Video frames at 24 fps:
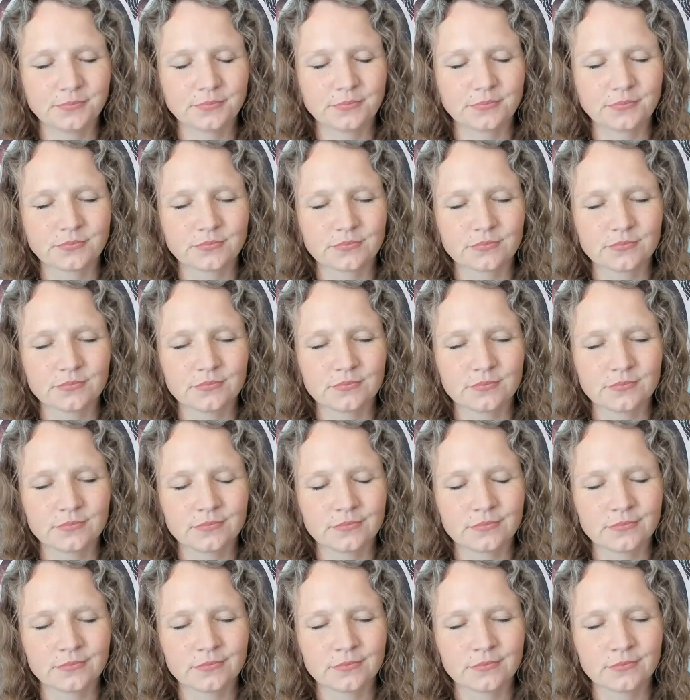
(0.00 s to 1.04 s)

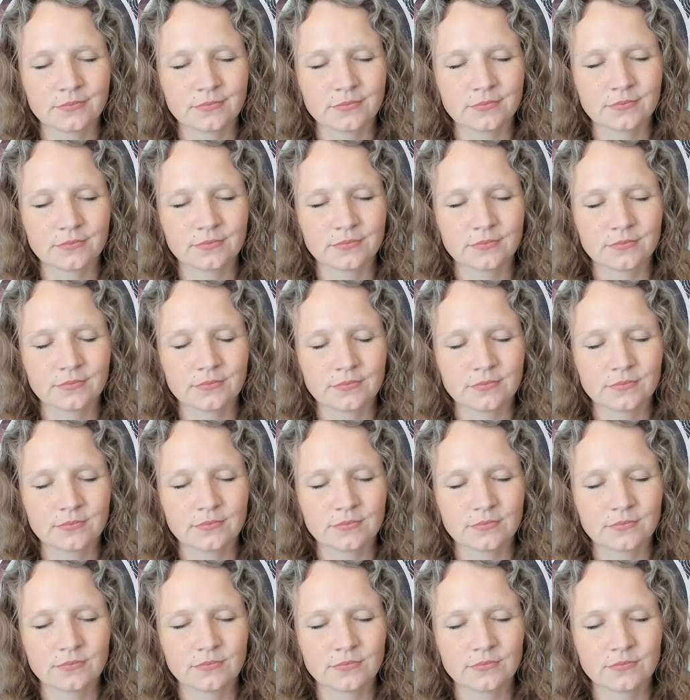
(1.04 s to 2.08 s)

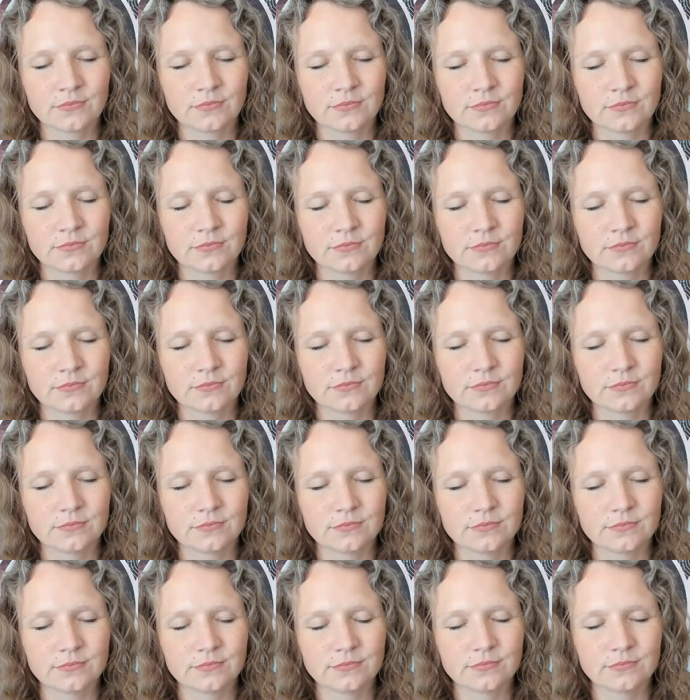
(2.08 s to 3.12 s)

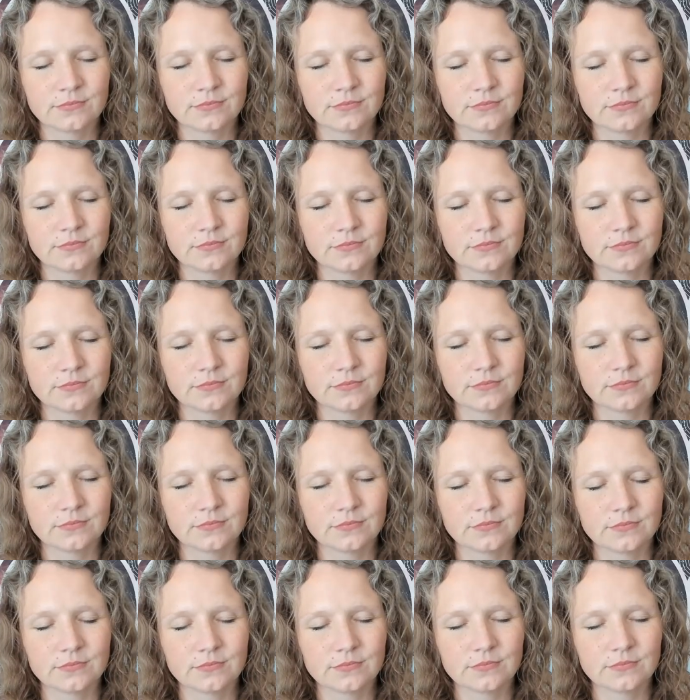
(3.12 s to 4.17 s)

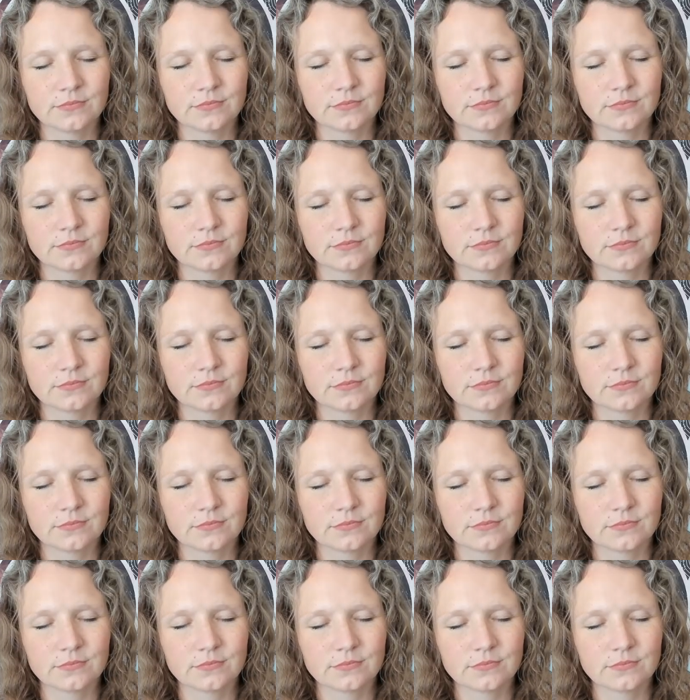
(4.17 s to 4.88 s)
[no speech]